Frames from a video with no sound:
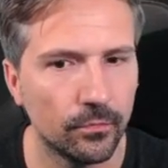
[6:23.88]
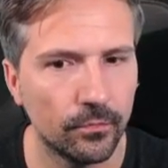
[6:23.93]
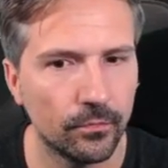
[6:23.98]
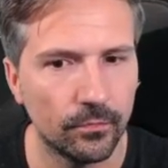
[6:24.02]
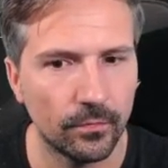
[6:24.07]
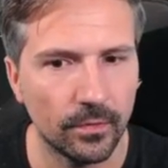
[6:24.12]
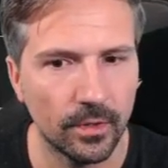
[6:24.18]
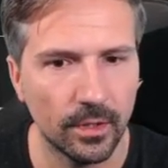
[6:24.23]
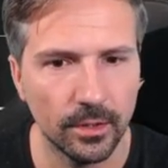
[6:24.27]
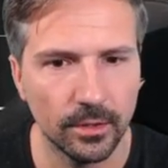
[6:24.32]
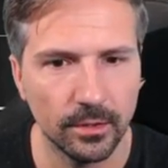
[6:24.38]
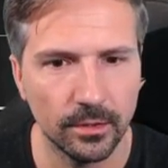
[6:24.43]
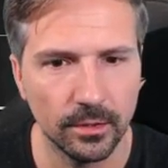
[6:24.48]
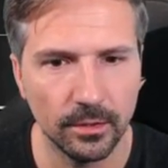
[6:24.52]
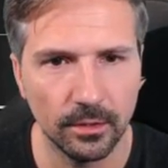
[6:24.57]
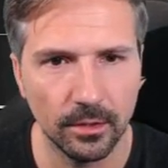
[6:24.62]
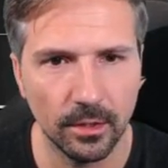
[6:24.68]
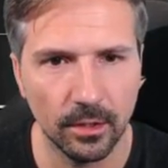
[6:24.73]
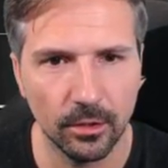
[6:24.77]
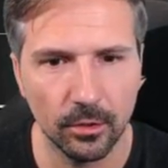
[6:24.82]
find
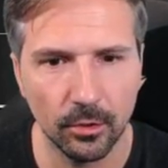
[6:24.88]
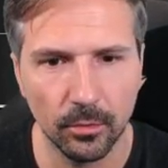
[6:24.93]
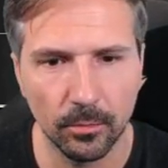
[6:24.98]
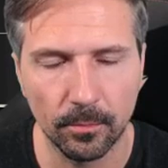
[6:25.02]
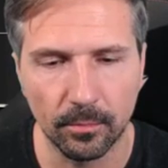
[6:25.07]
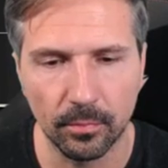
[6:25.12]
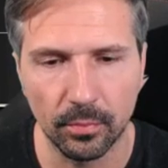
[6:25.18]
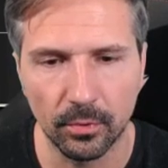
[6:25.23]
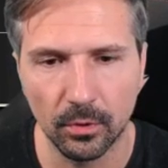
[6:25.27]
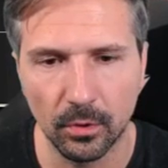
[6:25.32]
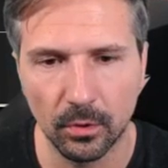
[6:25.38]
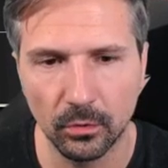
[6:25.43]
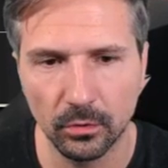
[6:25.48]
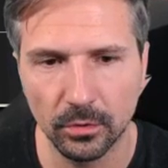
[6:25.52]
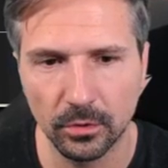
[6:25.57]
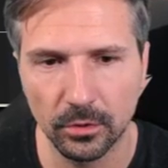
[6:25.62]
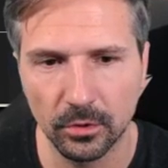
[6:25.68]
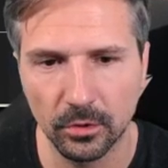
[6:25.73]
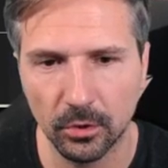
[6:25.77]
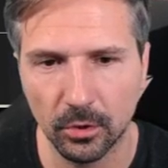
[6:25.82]
another
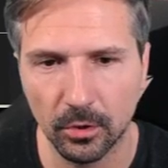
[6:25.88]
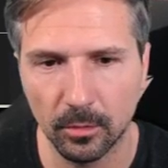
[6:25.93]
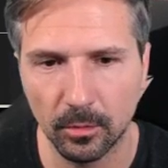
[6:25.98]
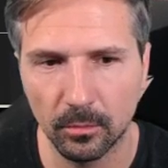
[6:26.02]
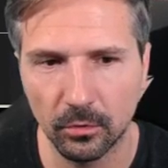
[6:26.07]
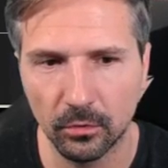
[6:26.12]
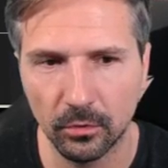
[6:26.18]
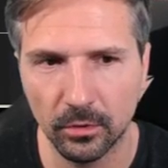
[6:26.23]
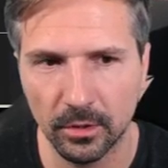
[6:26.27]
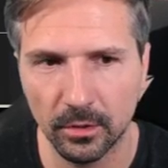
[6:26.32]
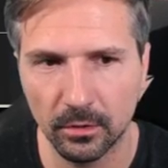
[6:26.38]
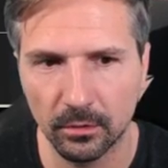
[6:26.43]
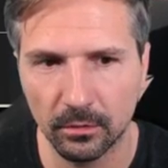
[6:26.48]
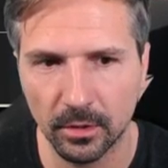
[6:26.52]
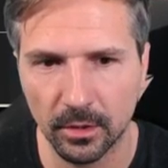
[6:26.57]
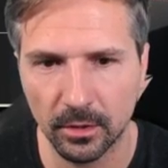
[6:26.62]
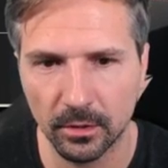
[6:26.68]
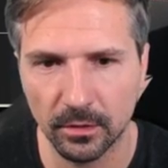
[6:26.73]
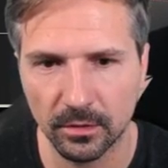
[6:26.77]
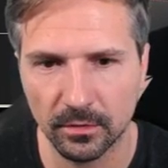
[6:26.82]
broken combo here
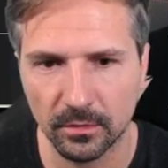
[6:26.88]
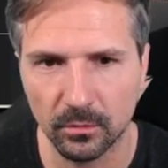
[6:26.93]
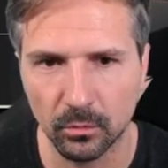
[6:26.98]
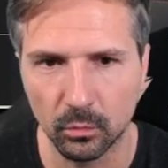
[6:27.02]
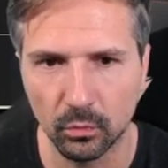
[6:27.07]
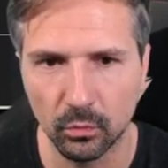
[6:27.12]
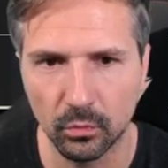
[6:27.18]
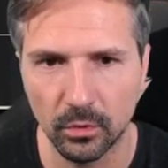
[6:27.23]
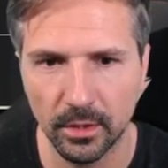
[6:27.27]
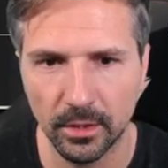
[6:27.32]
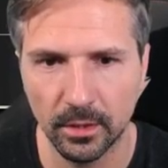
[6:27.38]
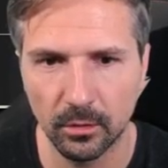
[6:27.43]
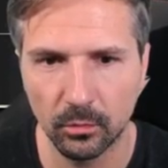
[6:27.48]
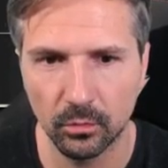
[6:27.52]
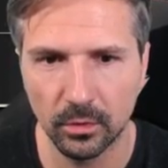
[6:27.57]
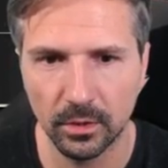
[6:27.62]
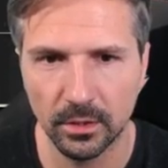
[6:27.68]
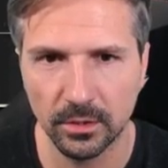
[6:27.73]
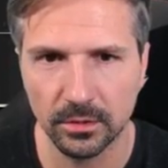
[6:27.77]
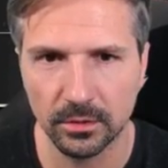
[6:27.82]
that is really,
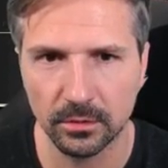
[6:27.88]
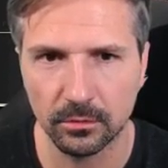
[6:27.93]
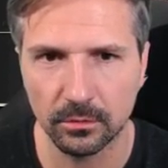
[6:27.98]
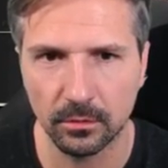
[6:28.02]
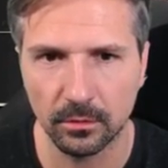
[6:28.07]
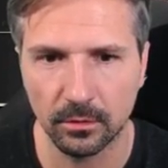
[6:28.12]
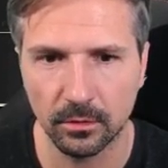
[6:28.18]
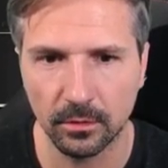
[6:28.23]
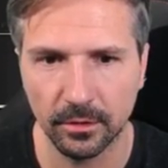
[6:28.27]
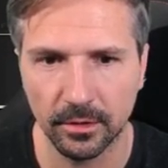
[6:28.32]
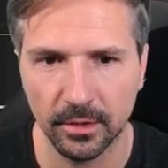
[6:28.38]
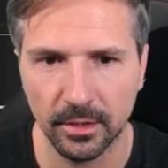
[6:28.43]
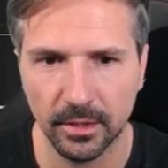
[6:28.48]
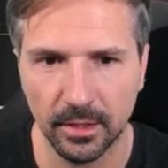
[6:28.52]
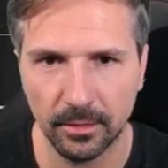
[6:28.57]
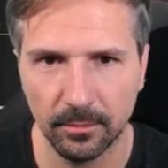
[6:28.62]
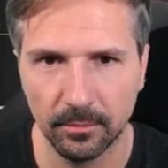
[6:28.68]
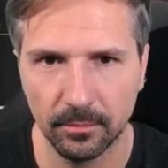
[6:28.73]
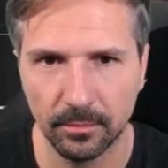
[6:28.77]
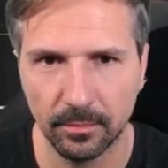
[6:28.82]
really strong on
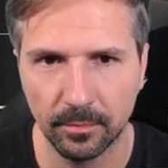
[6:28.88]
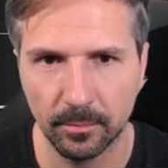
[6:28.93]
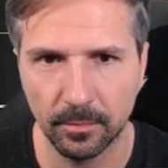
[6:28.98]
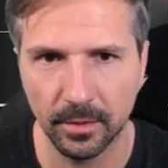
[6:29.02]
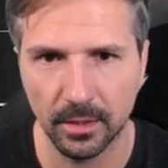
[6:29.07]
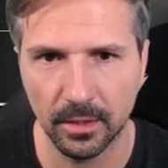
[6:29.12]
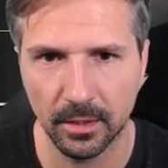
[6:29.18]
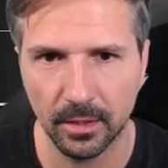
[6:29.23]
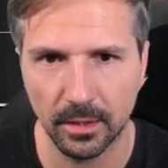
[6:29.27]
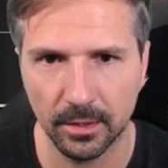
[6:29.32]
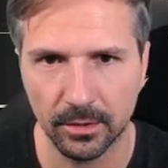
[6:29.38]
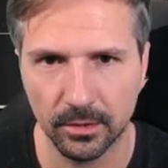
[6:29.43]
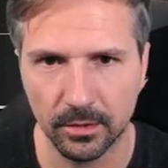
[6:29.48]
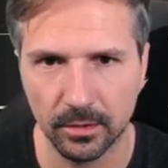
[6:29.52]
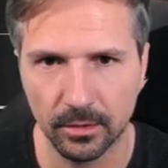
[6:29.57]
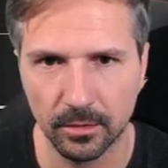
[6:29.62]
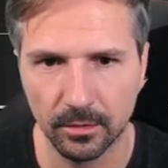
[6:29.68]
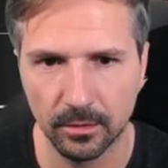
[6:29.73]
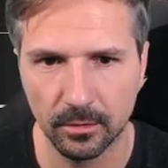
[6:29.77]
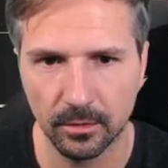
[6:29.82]
that, but
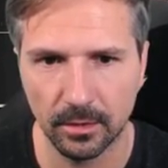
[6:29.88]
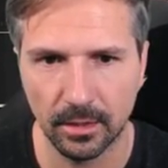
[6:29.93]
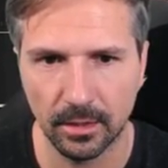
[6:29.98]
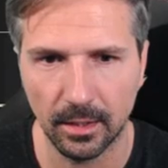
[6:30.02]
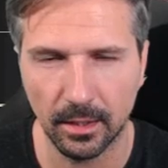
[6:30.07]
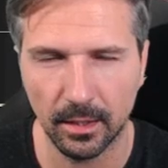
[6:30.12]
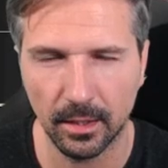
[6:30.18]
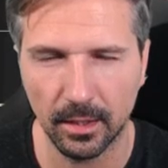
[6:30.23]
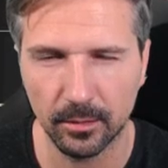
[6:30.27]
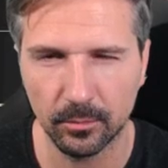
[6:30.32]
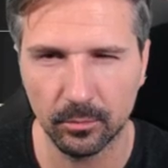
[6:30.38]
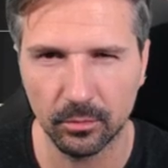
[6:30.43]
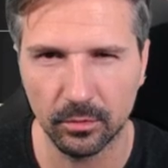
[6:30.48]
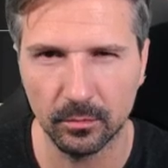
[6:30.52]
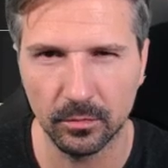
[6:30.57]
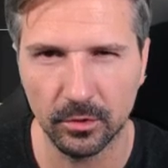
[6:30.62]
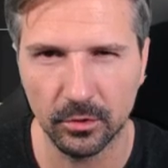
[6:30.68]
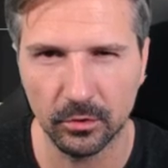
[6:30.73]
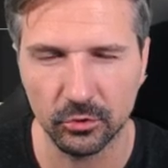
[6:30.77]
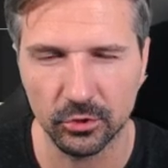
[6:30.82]
I like
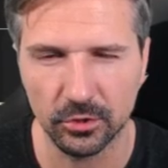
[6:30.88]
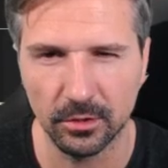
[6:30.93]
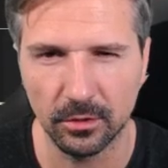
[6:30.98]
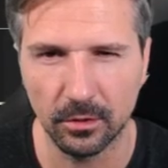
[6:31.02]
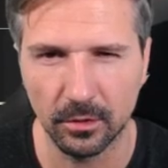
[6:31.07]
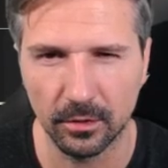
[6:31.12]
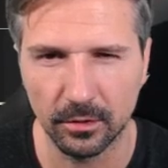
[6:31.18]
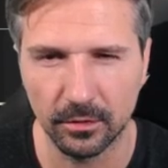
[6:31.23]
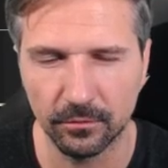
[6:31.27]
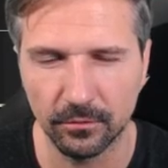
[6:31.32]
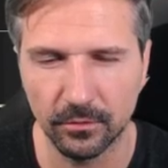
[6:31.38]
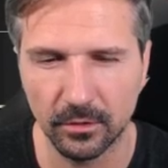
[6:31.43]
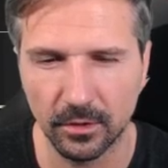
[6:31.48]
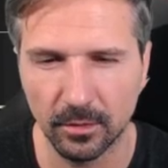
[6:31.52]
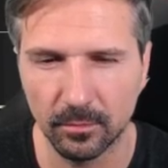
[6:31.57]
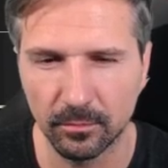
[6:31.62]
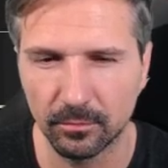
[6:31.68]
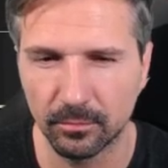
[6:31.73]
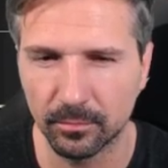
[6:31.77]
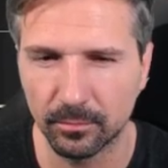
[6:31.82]
promotion a lot. If you
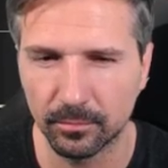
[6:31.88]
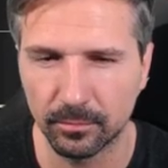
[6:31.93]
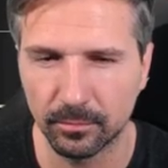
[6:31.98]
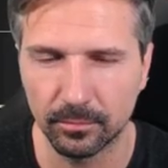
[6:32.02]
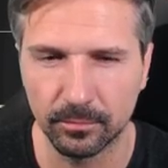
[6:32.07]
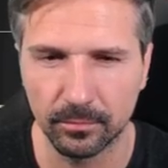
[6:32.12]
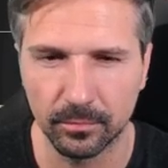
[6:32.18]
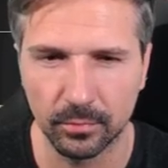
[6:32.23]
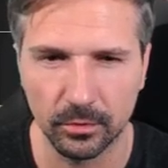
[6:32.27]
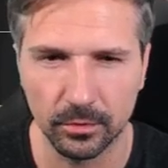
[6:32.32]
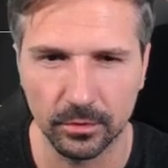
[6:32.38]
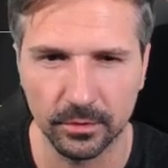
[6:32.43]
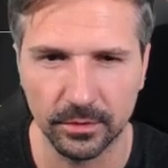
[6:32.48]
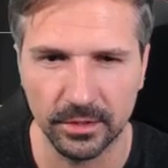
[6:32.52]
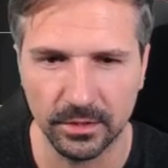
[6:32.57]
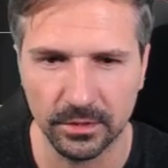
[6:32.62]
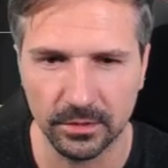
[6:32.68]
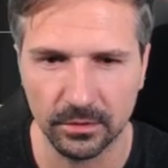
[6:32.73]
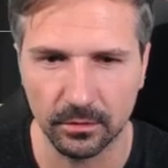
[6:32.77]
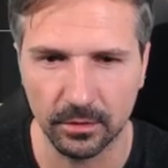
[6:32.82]
can pull
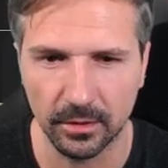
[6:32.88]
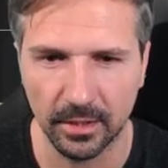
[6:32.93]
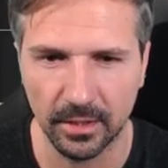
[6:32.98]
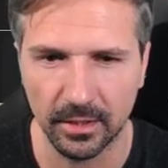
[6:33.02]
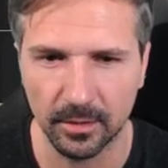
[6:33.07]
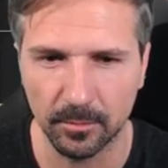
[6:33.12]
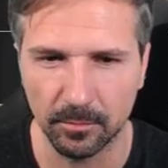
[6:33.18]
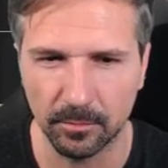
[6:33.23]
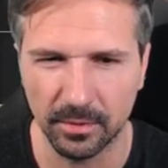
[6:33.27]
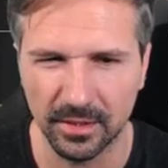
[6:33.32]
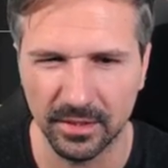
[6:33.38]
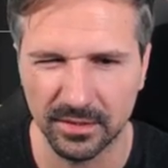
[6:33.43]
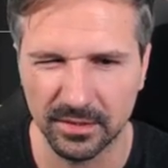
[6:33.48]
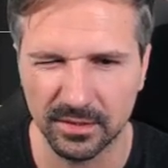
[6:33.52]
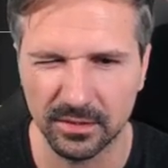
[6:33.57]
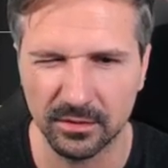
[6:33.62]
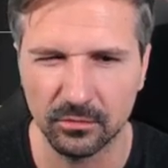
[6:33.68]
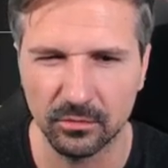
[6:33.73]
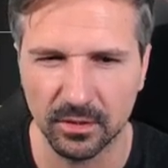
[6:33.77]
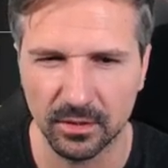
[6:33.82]
this on any
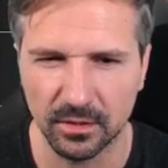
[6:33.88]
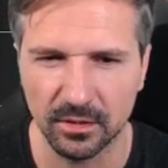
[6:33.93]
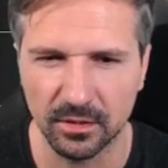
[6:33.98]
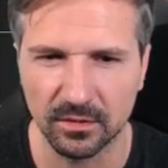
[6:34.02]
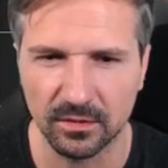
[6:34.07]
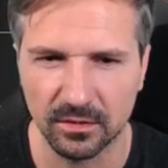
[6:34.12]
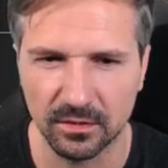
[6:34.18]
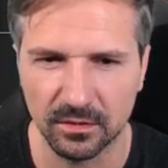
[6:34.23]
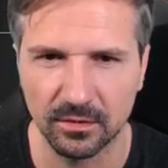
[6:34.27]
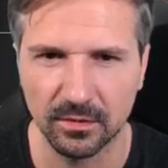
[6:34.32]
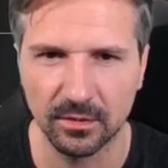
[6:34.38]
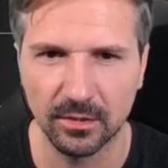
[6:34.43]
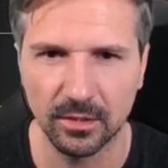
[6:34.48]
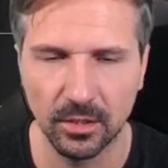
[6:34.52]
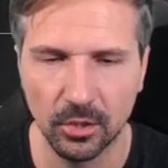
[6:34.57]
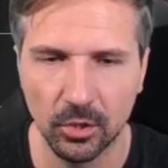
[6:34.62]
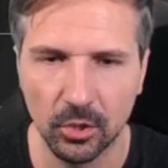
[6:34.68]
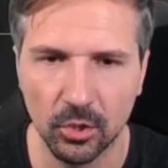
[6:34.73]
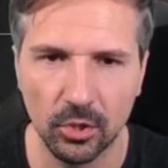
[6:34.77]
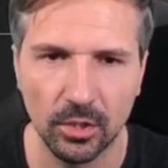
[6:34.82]
blitz unit, it's
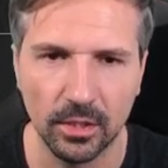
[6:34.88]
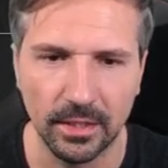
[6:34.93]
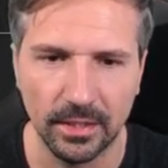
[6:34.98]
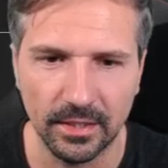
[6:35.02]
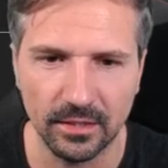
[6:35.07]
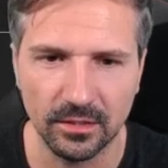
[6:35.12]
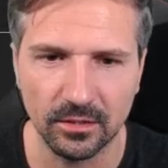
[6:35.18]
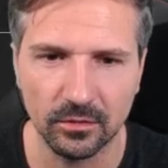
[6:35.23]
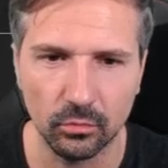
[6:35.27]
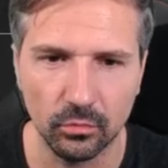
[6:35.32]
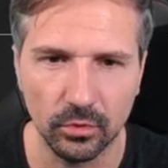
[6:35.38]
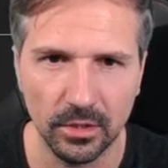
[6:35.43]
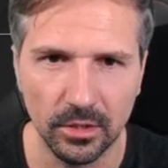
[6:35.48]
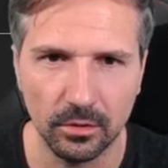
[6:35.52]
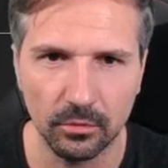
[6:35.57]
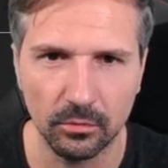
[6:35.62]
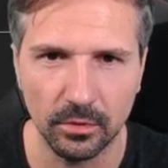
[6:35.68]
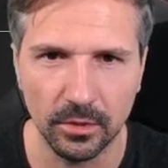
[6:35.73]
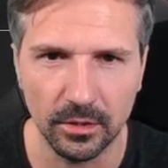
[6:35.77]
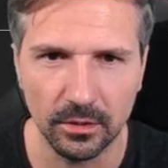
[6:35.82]
really,
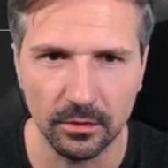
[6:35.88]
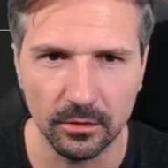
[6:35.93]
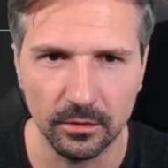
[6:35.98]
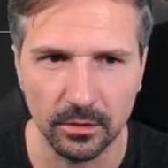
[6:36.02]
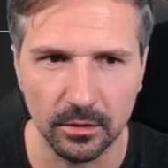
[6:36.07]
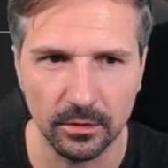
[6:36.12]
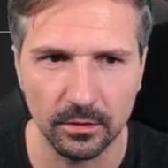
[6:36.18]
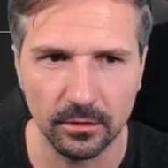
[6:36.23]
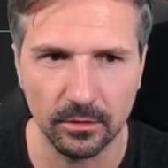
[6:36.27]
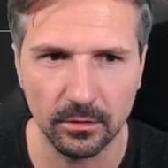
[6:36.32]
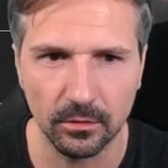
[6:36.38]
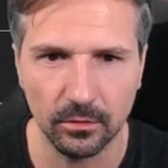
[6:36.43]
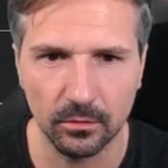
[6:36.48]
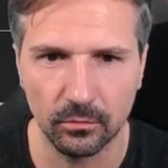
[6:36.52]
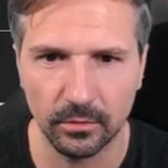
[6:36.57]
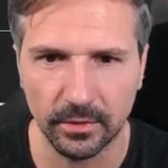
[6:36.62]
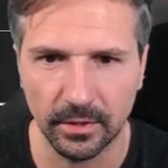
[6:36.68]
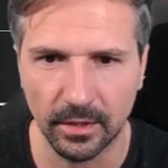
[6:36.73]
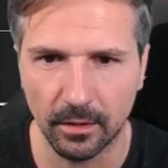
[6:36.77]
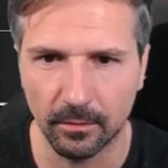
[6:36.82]
really good. So
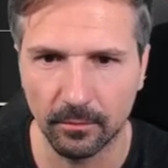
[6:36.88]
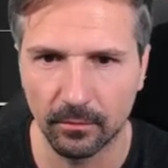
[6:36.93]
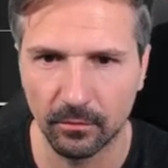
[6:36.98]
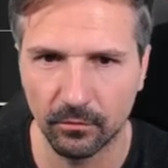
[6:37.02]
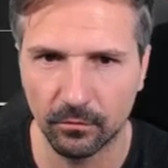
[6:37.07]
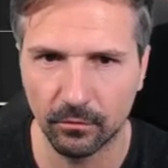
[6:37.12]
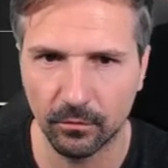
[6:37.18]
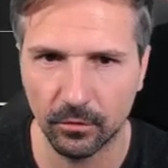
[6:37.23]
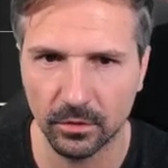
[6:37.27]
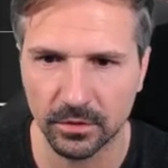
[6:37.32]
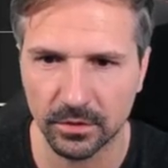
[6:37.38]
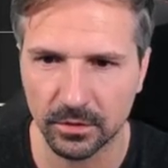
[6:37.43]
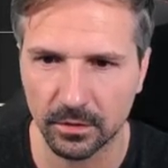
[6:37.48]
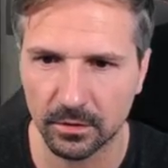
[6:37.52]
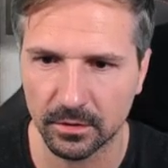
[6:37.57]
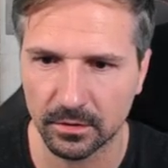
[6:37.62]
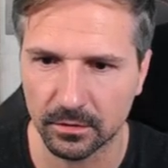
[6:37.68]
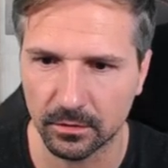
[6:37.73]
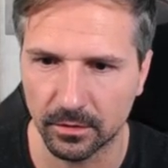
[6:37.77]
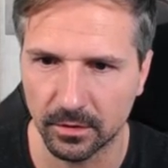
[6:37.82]
yeah, 4
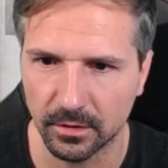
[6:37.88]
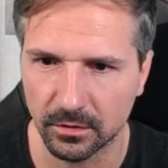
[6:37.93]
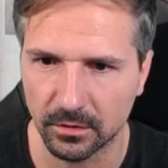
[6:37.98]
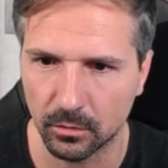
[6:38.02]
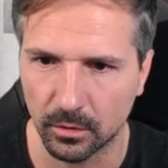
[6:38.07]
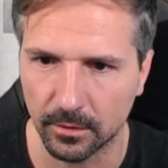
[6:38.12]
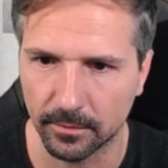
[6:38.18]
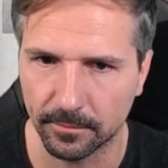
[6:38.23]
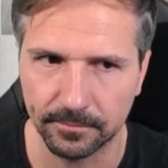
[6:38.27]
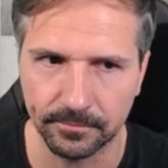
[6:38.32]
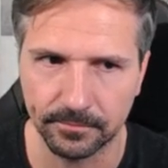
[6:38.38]
stars on this one.